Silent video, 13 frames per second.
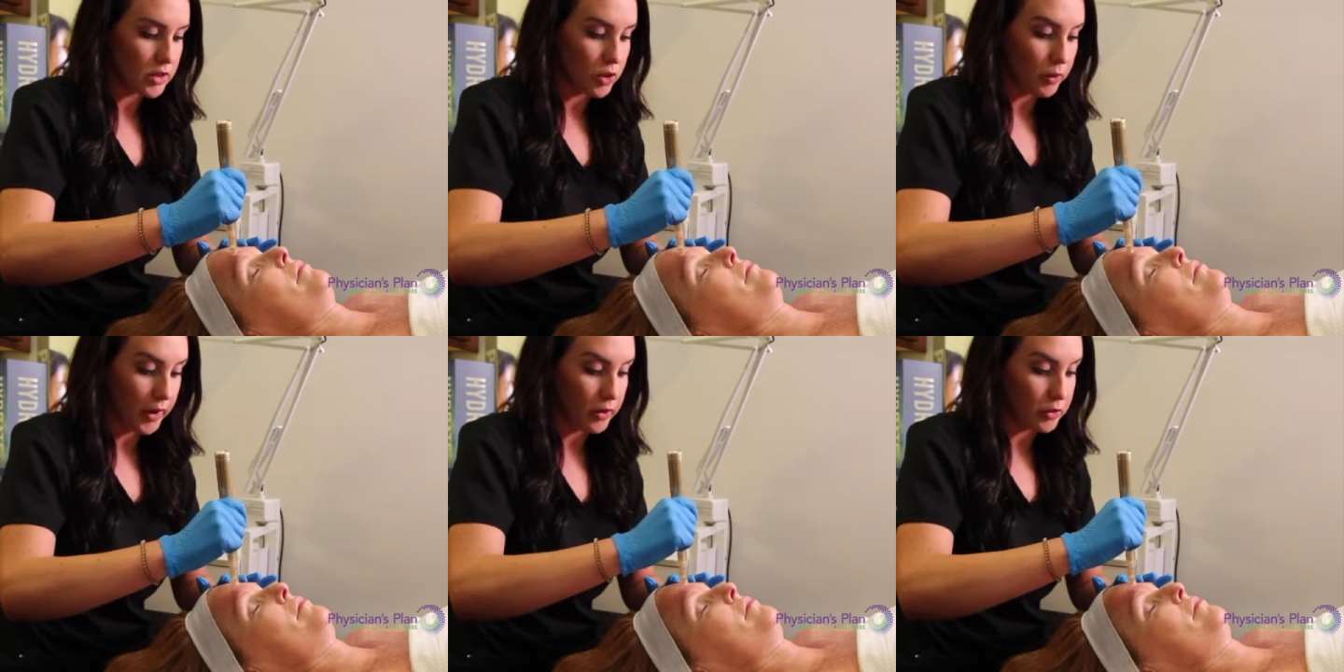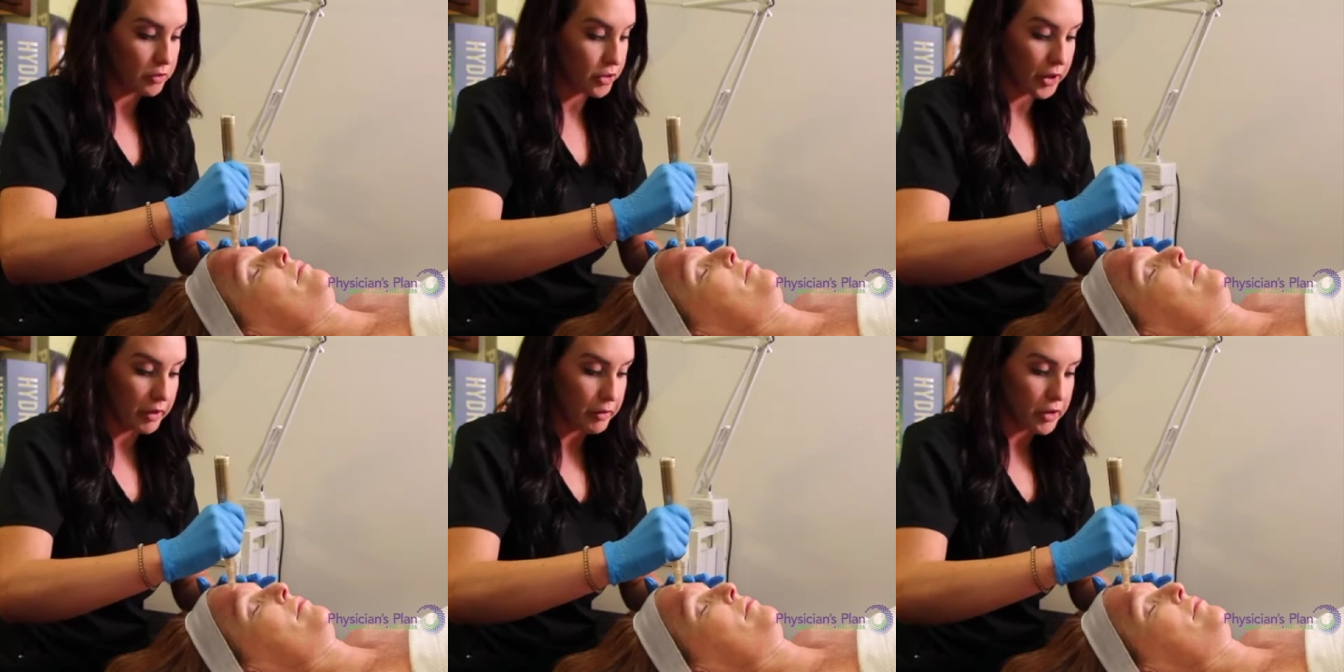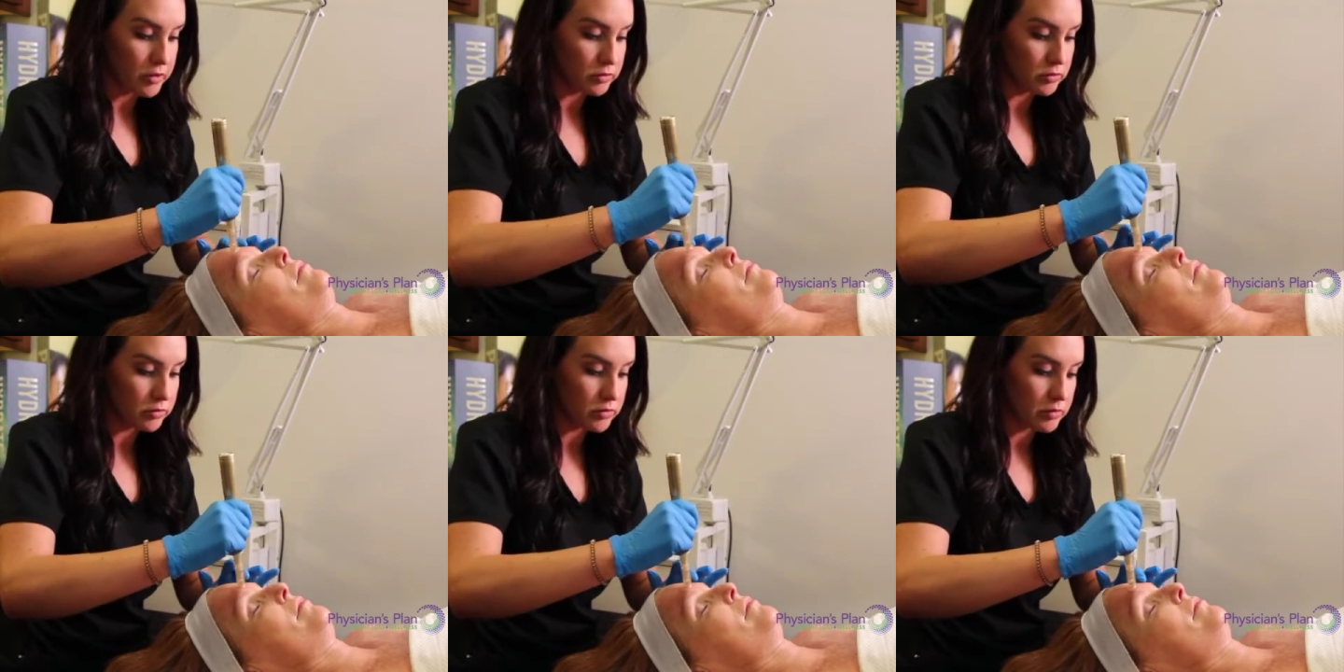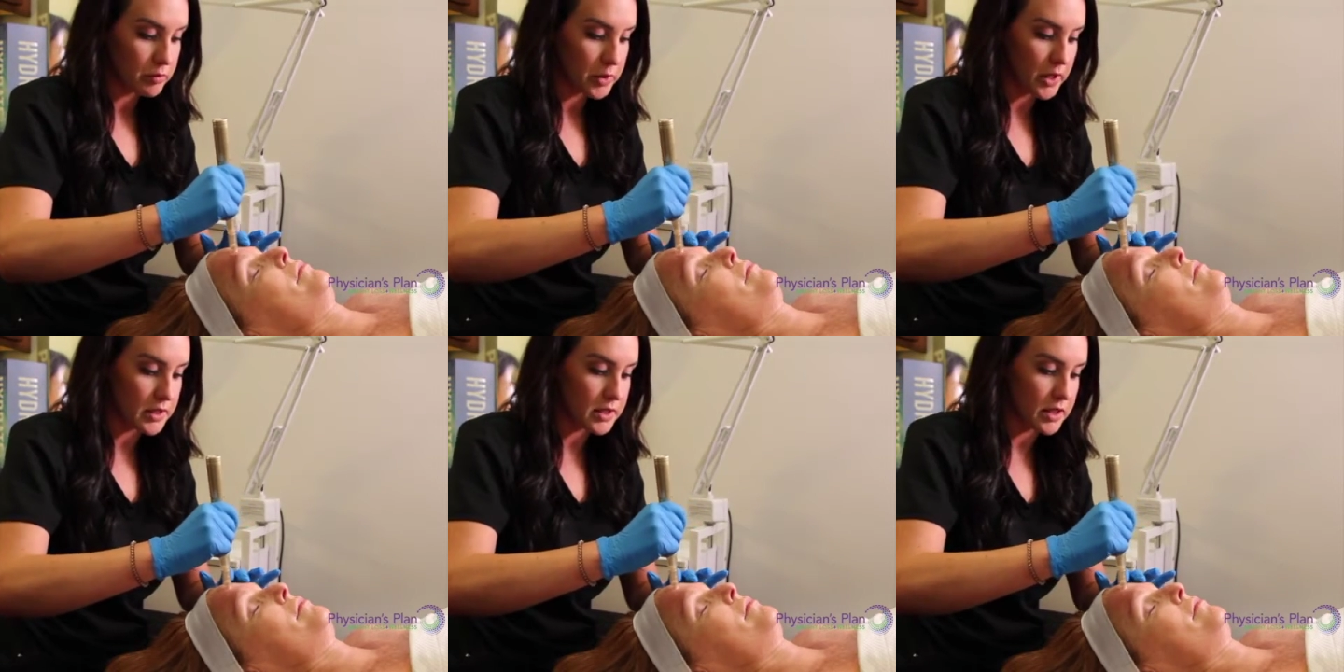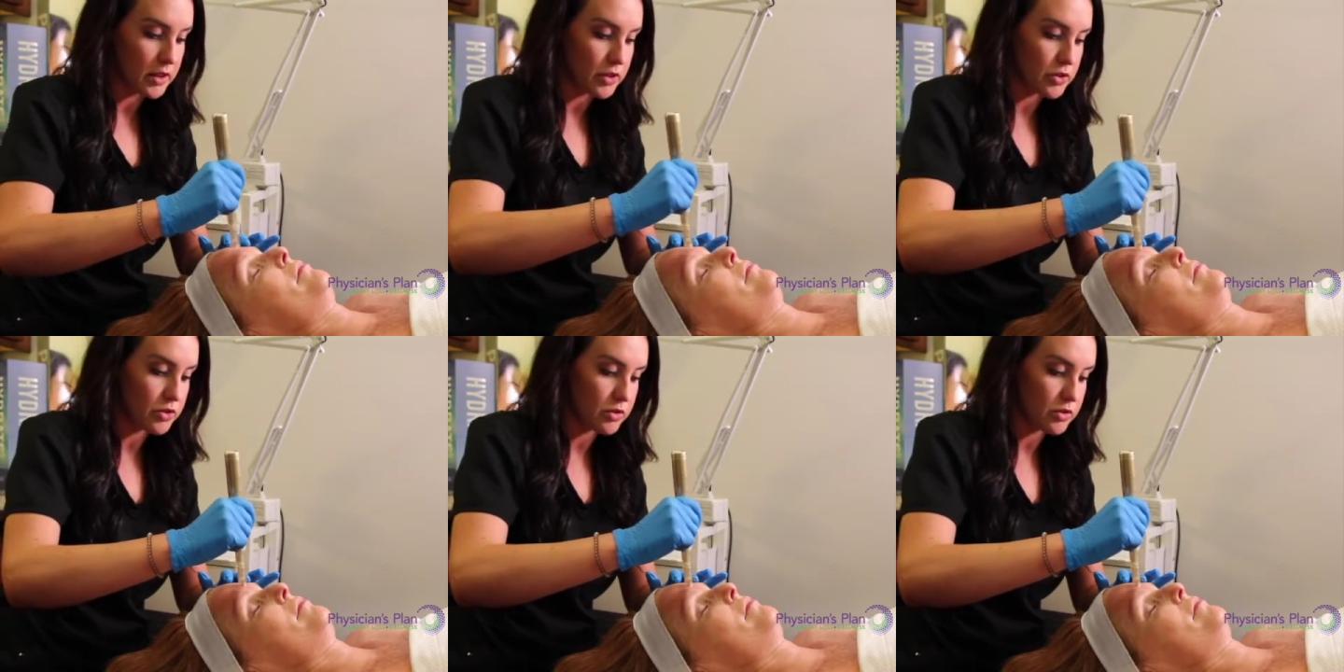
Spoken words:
around forever because it